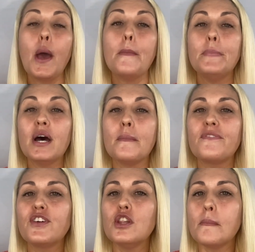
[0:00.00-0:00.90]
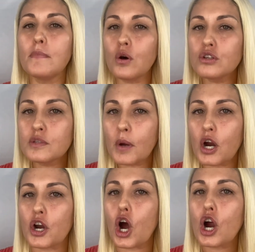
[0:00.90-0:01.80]
But for the most
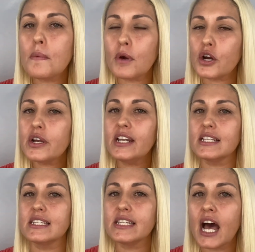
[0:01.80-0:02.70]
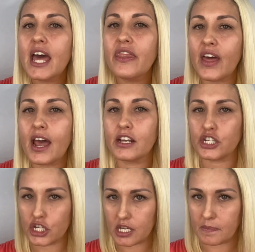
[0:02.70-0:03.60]
part, our market is not that
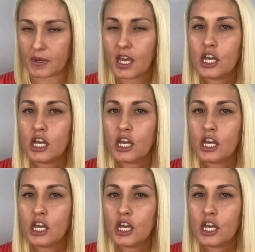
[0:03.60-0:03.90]
cheap.